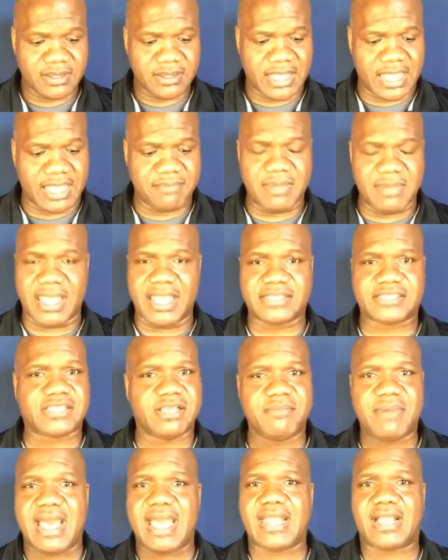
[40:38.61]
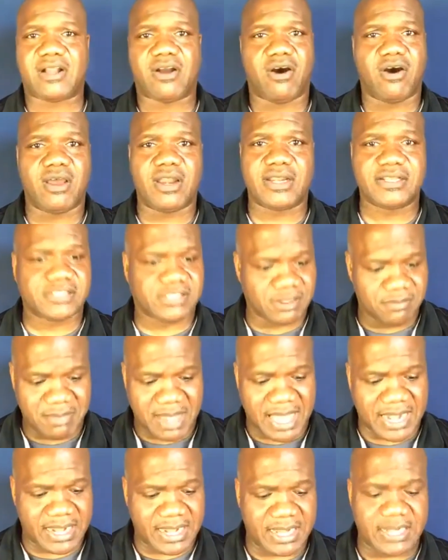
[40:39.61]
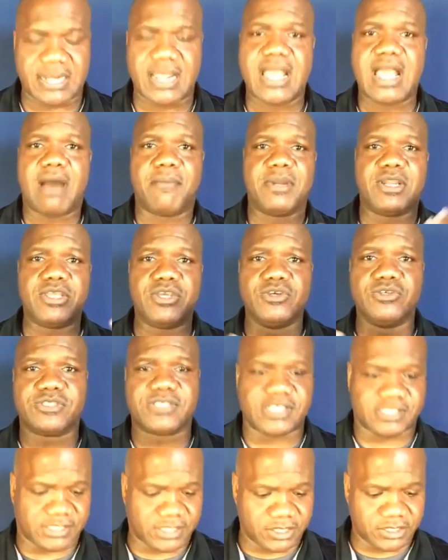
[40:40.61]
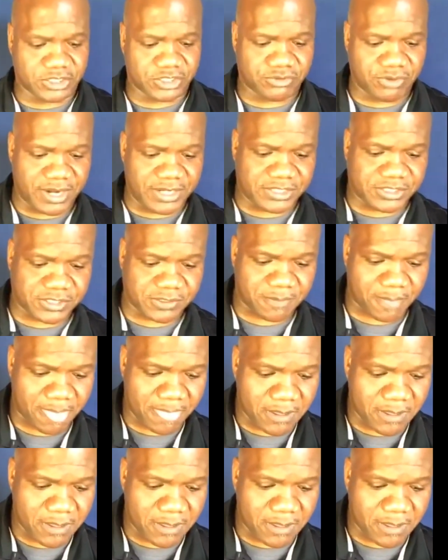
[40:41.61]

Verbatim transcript: Amen. Somebody caught it and somebody didn't. I'm going to use this illustration.